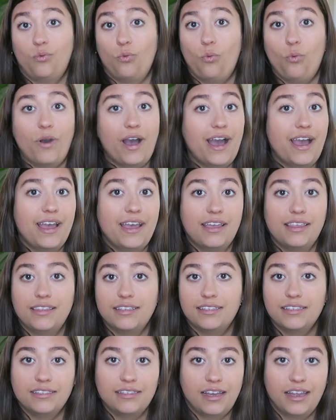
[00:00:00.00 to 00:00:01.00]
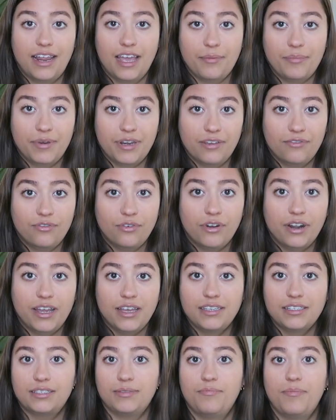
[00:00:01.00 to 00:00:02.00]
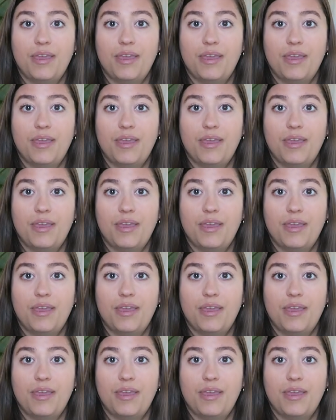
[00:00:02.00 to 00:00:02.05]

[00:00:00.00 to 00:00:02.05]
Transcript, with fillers: why this is not happening for us.